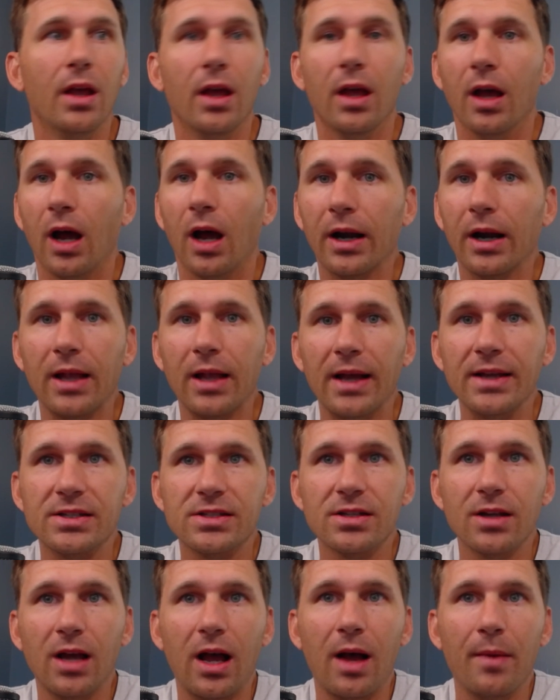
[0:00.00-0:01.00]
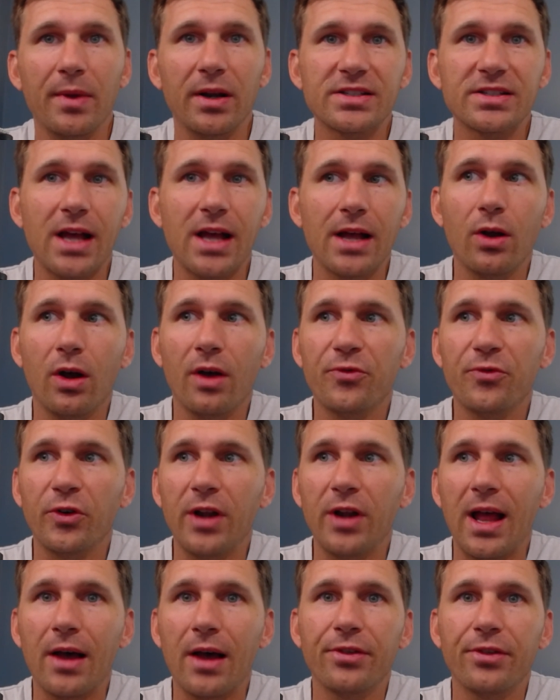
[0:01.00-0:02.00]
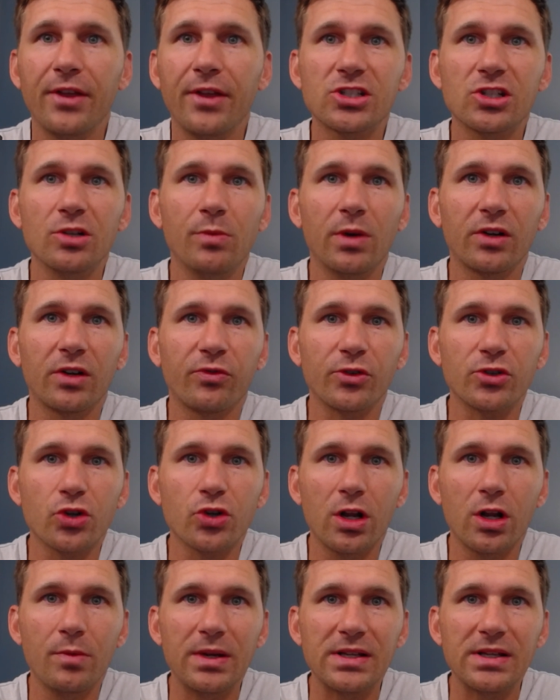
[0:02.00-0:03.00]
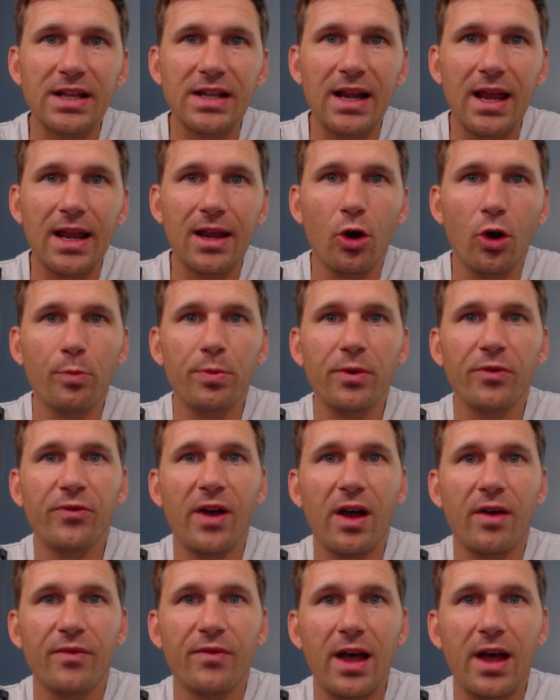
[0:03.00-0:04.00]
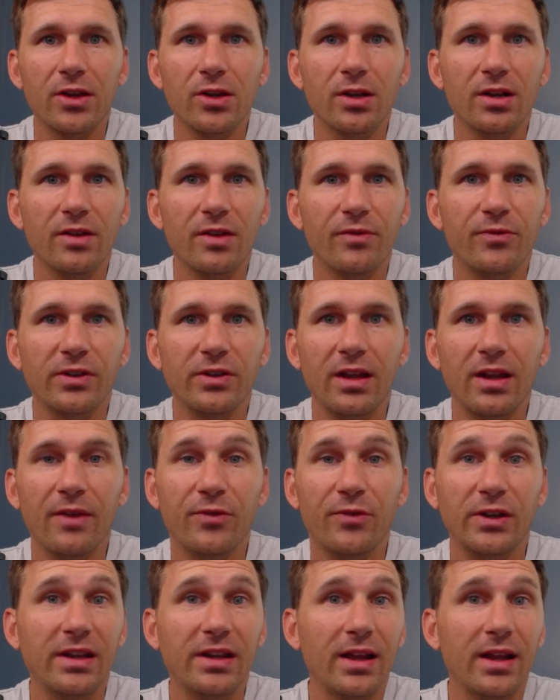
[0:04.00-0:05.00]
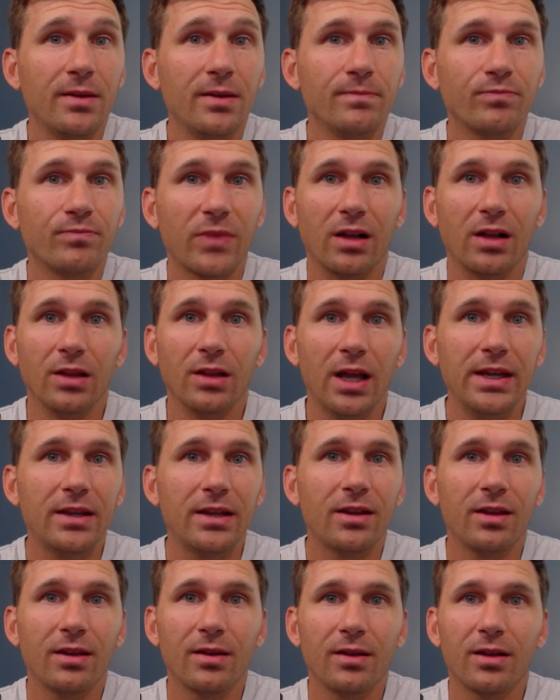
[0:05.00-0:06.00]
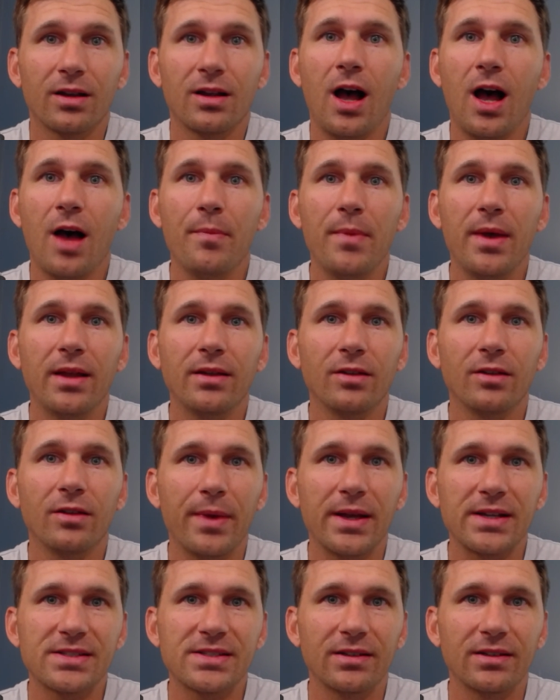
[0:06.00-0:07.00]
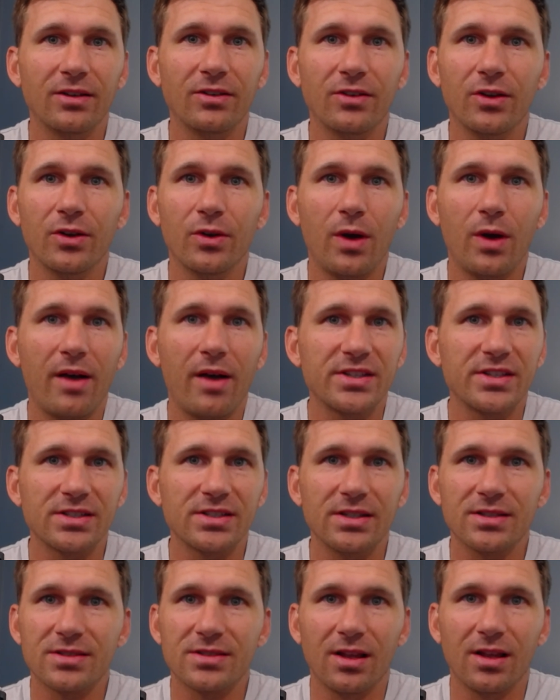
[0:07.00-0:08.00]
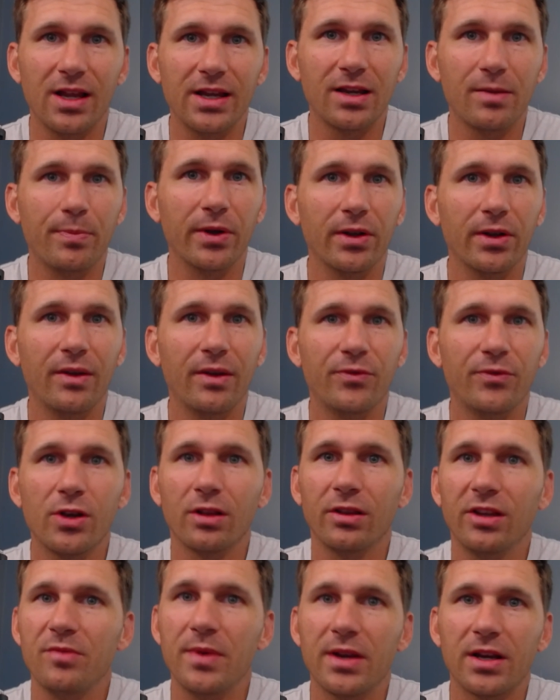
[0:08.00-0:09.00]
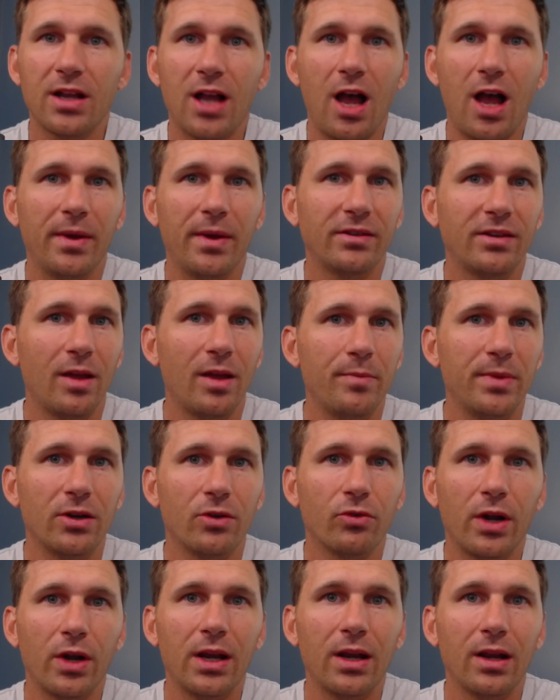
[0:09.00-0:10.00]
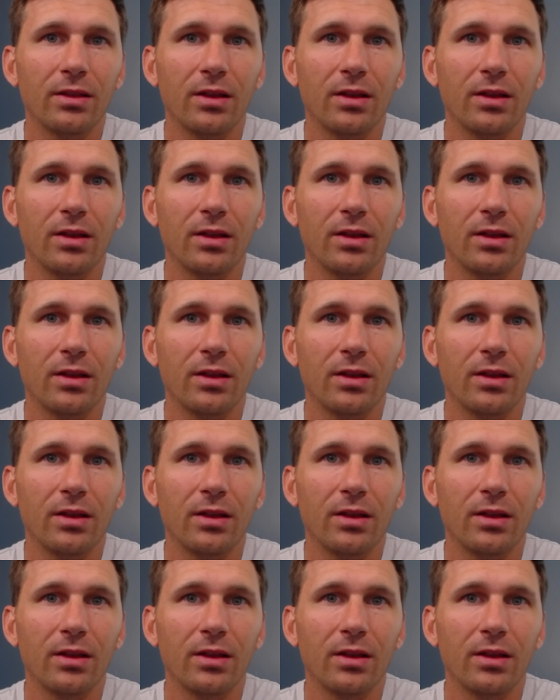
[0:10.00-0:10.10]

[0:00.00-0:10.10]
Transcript: All right, guys, I'm going to sign off for now. Thanks so much for joining me today. I hope you found value. And if you did, like, comment. The best thing to do, obviously, is like, but if you could leave me a comment, that'd be great.